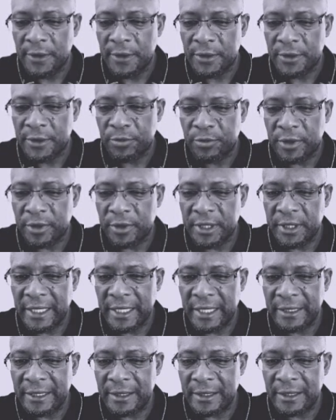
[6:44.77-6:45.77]
Spot the
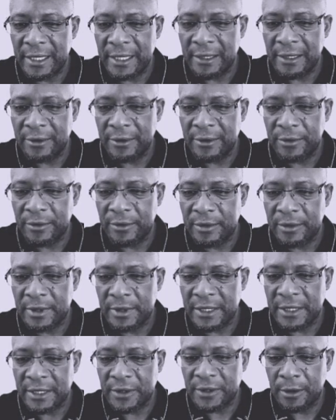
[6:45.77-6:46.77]
knight down,
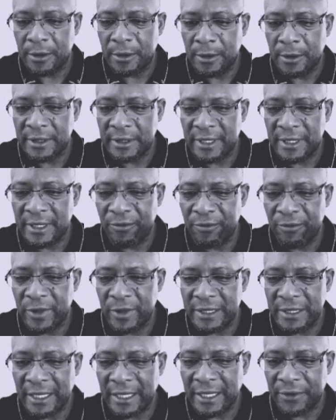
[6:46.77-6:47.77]
castled, then we
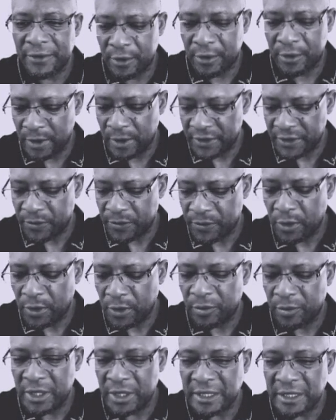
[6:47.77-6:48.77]
attack the queen. Smaller
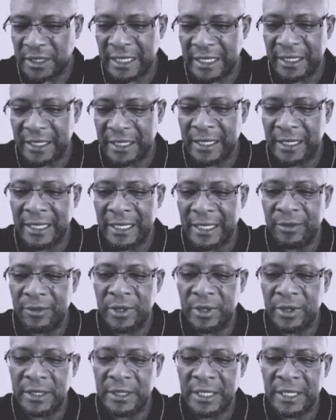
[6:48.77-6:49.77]
piece attacking a higher
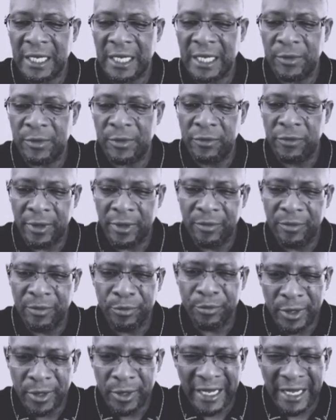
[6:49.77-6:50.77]
piece can't be wrong,
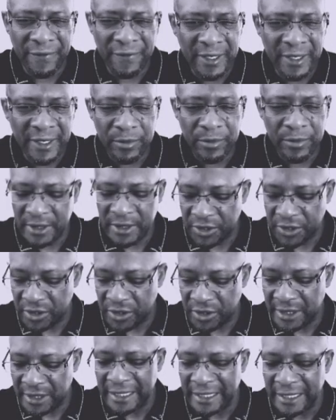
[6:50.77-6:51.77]
but I think
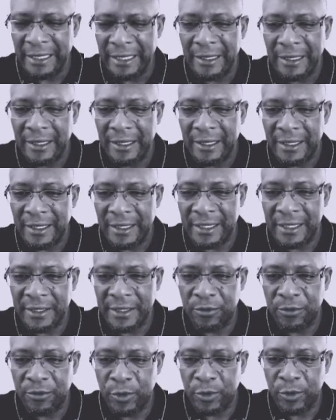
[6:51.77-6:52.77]
positionally it
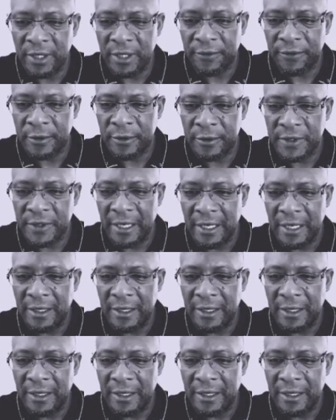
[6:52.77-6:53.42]
didn't work for us.